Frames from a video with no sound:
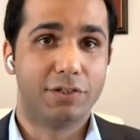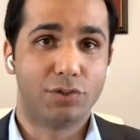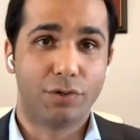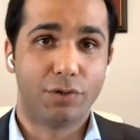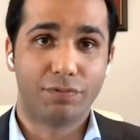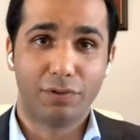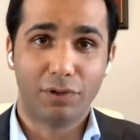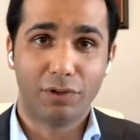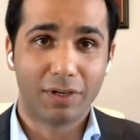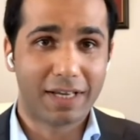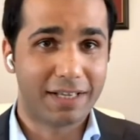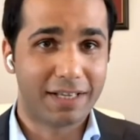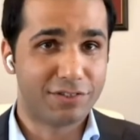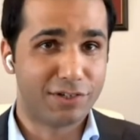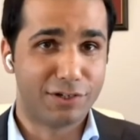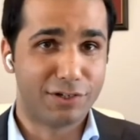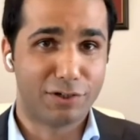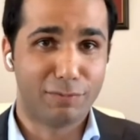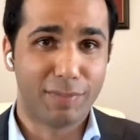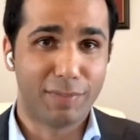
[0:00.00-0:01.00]
Uh, so if you look at
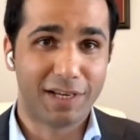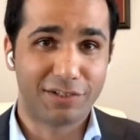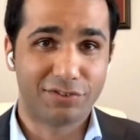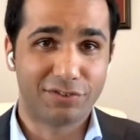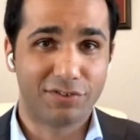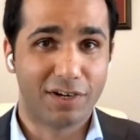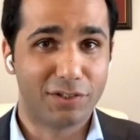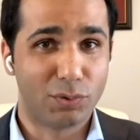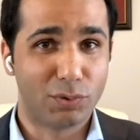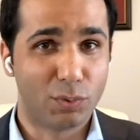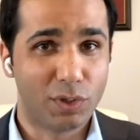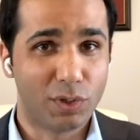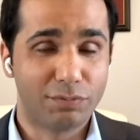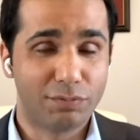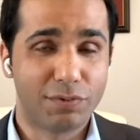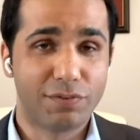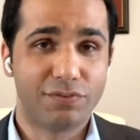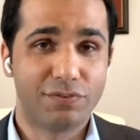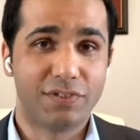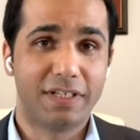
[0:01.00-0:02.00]
central banks around the
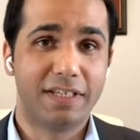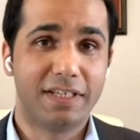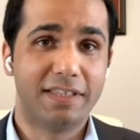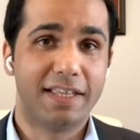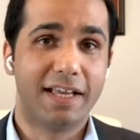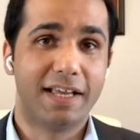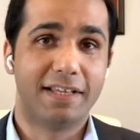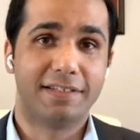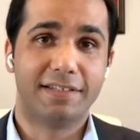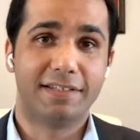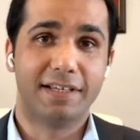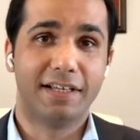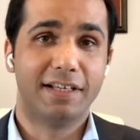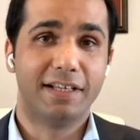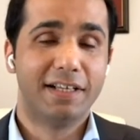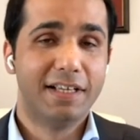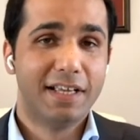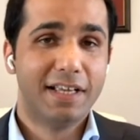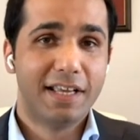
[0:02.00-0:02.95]
world, we've seen that uh,